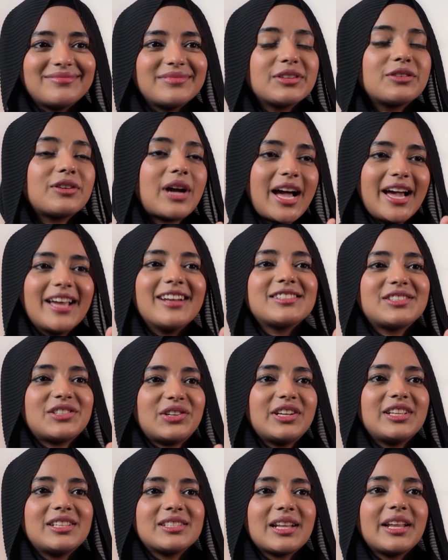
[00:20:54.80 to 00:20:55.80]
higher
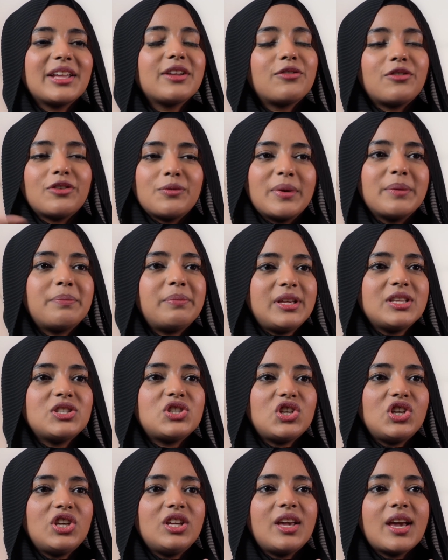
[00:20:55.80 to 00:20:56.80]
studies, like for my
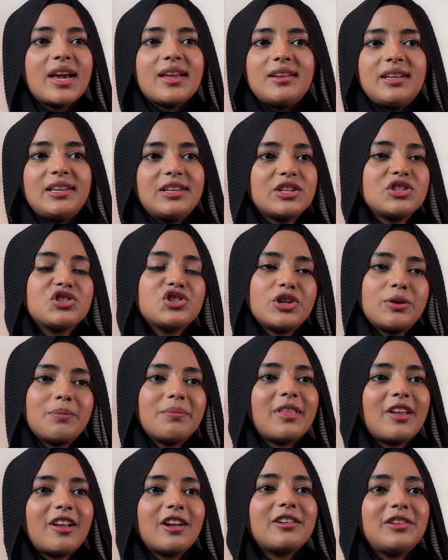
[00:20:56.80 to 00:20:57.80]
PG and internship
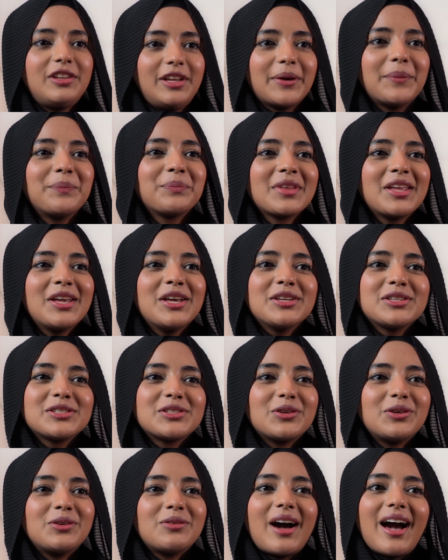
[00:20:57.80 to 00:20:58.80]
there. Yeah,
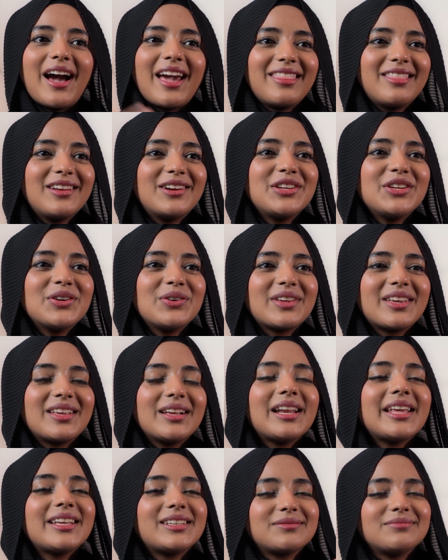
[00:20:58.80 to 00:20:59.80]
so either you
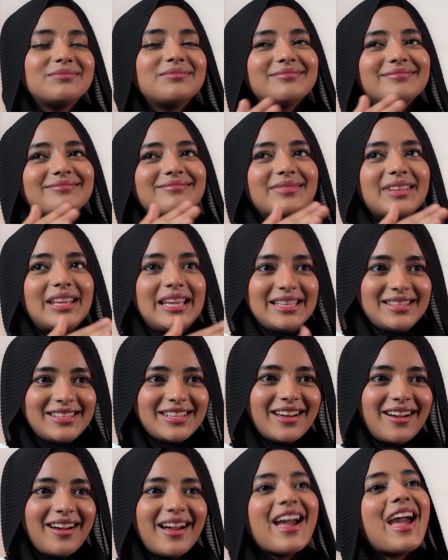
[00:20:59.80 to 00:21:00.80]
like
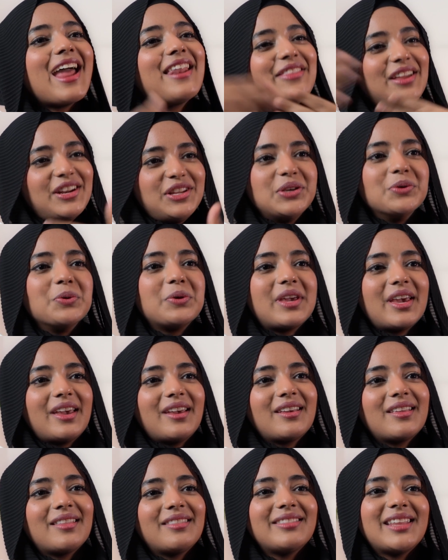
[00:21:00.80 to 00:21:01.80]
India and then
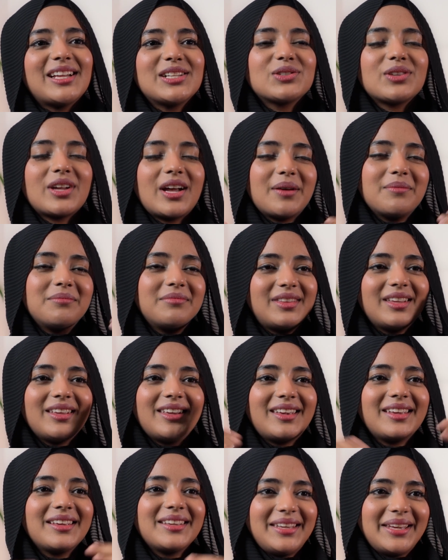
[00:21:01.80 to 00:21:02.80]
UK. That's what I'm
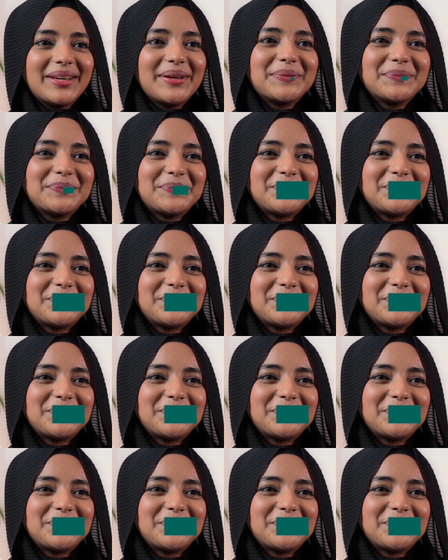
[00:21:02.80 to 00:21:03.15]
thinking. Yeah.